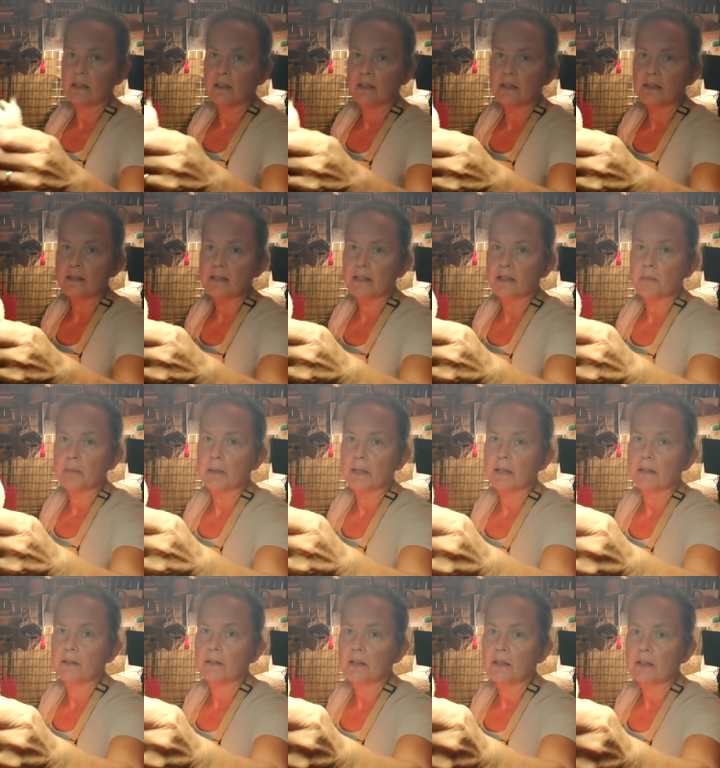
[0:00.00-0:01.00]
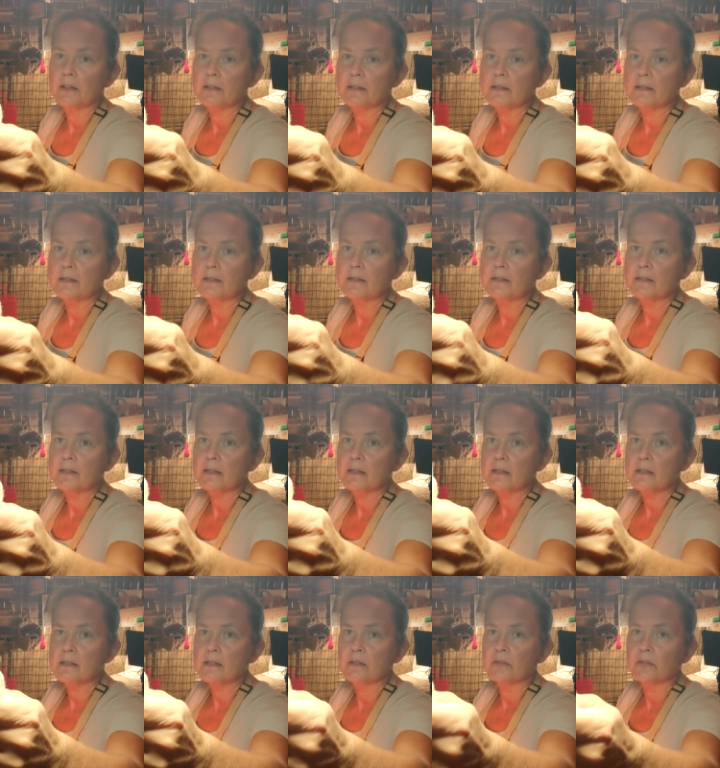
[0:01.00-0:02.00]
is like about a
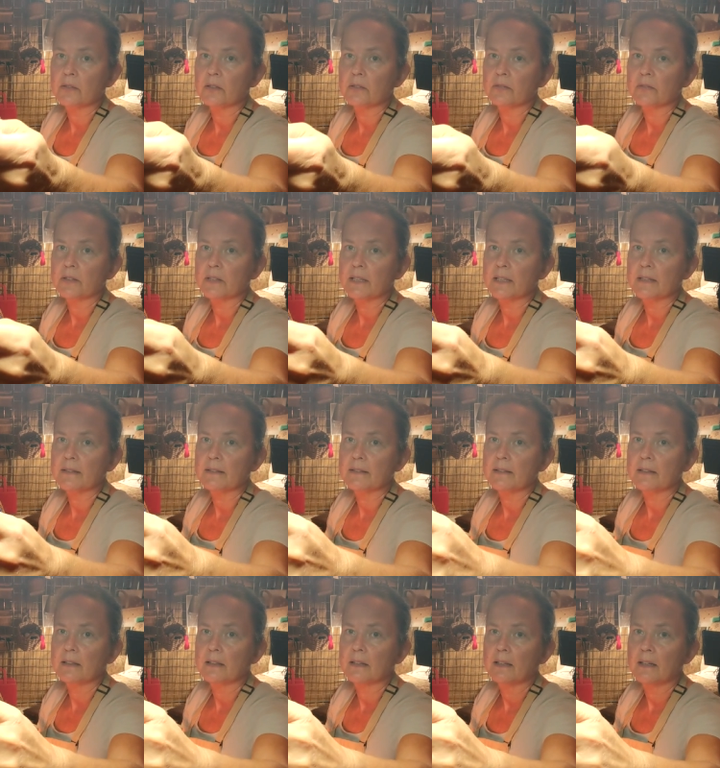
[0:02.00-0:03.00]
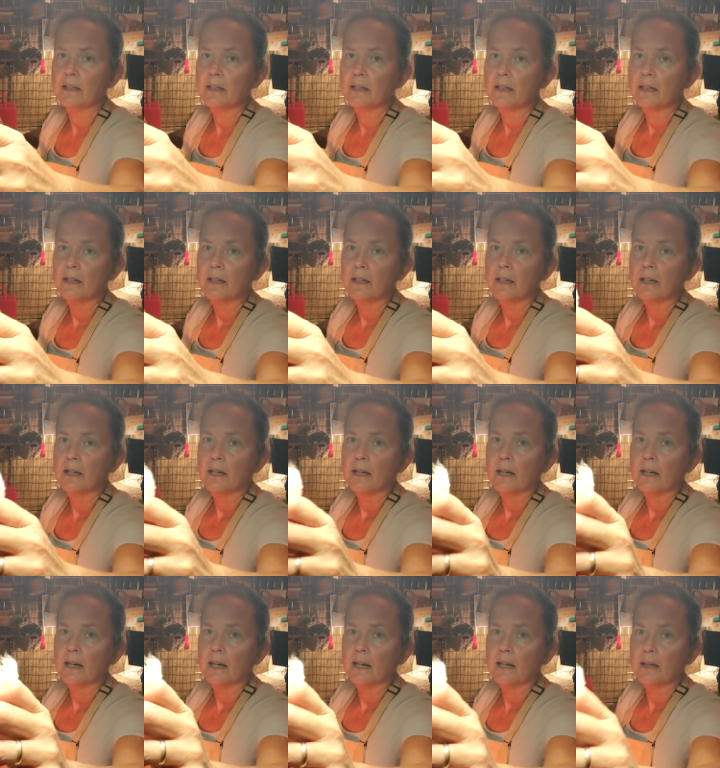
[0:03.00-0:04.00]
sixth of her fleece.
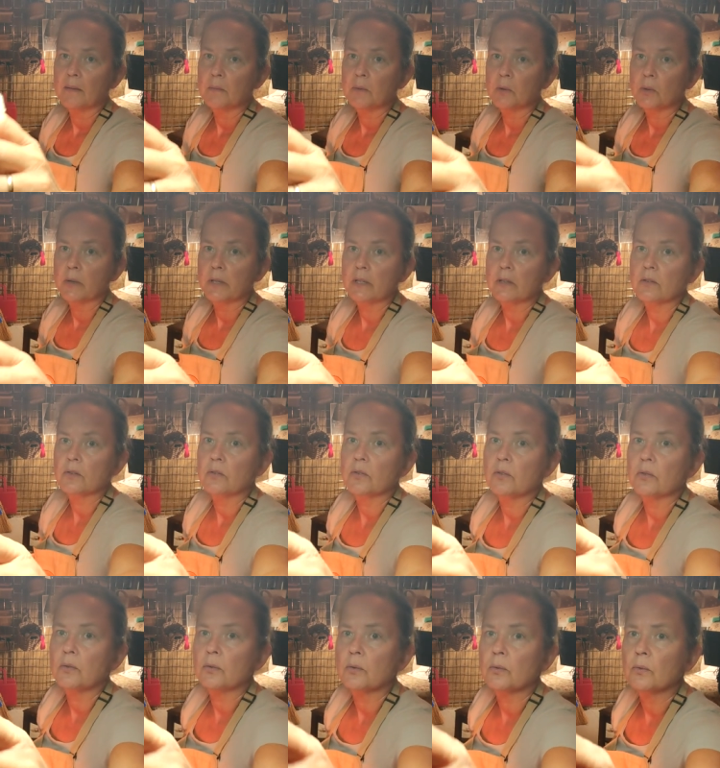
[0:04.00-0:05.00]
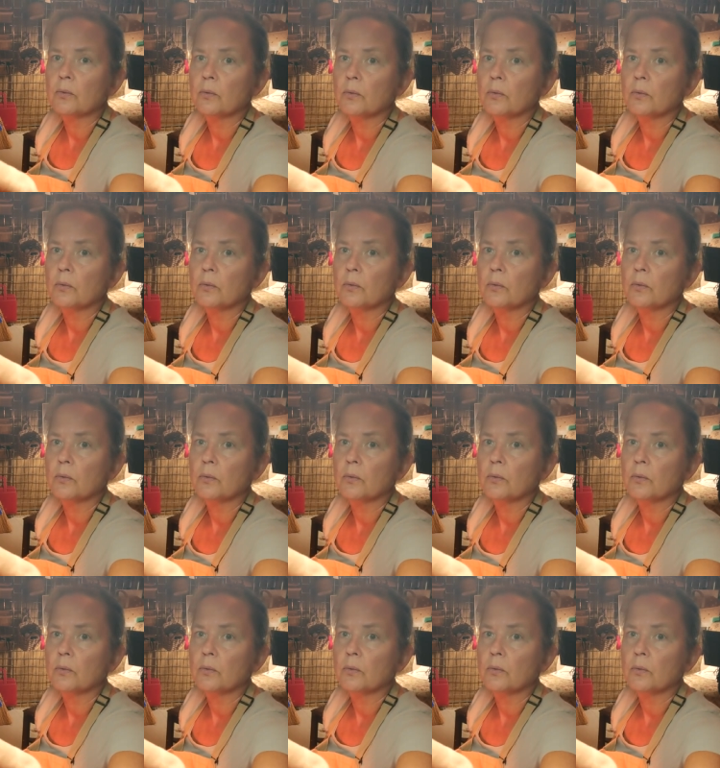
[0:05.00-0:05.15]
I'm going to